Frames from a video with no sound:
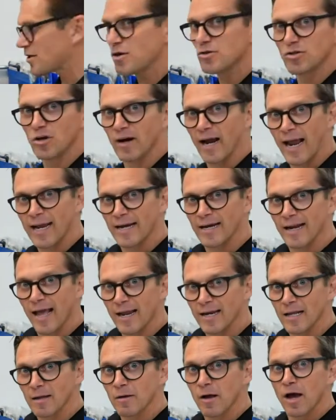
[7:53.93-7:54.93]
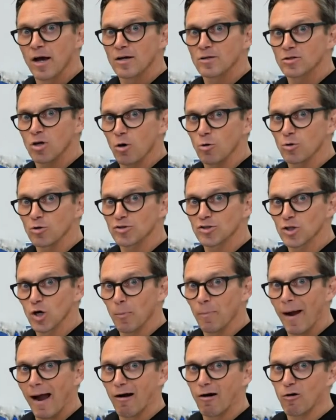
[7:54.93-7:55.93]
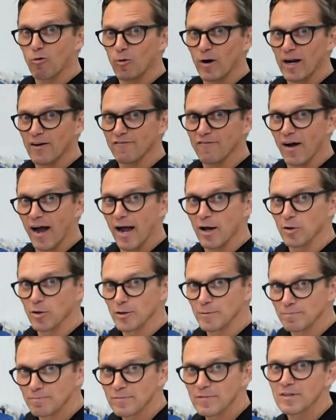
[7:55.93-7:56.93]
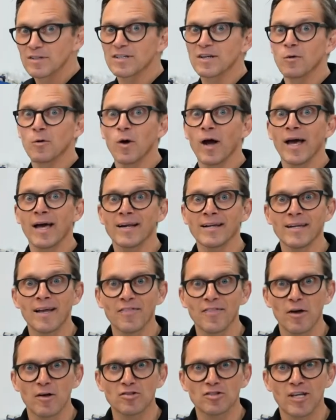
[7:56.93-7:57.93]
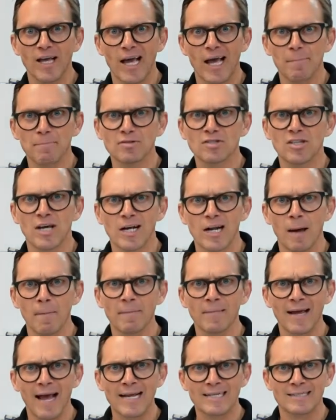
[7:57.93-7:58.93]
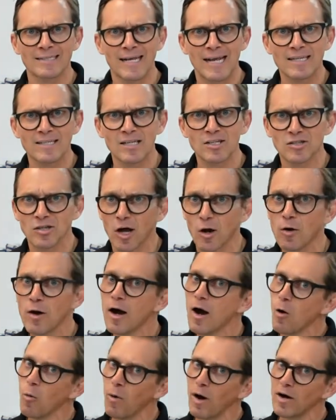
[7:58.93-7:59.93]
use our handy dandy Total Seal power ring filer to go ahead and get those gaps set up nice and easy. So